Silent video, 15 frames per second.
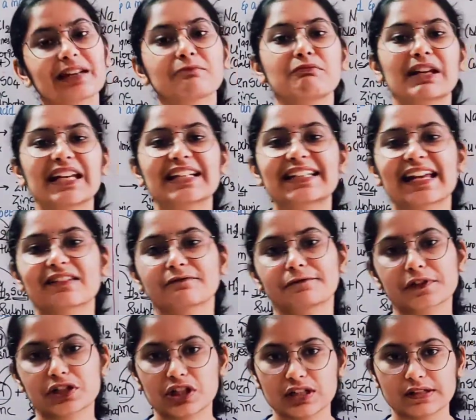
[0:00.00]
in meat and
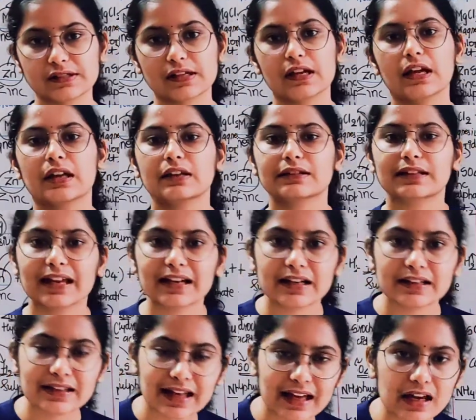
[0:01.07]
fishes,
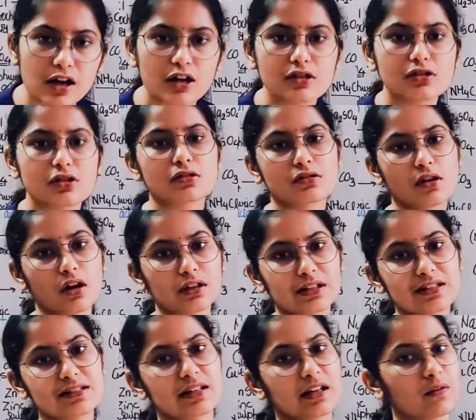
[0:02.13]
then there also salt
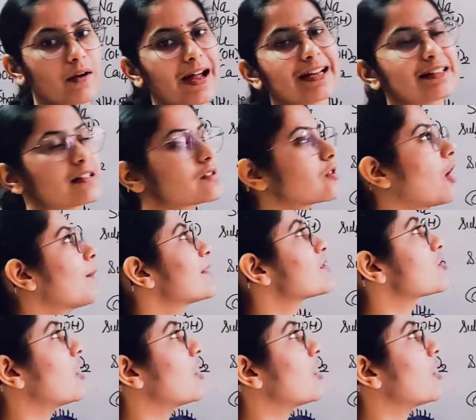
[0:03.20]
is required. This common